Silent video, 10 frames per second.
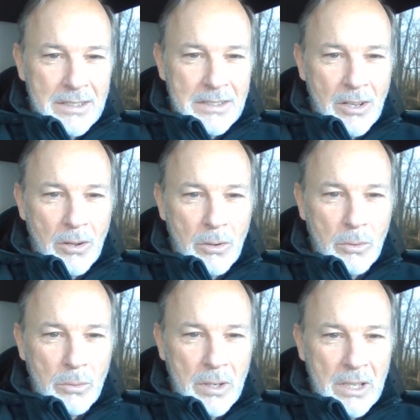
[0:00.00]

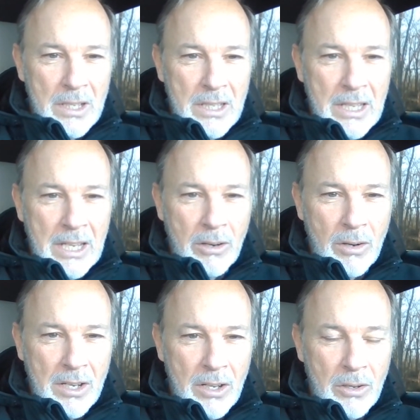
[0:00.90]
so
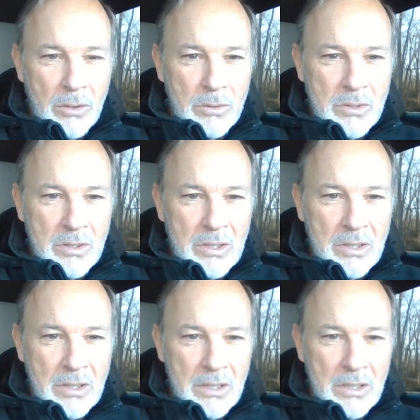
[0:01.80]
here it goes.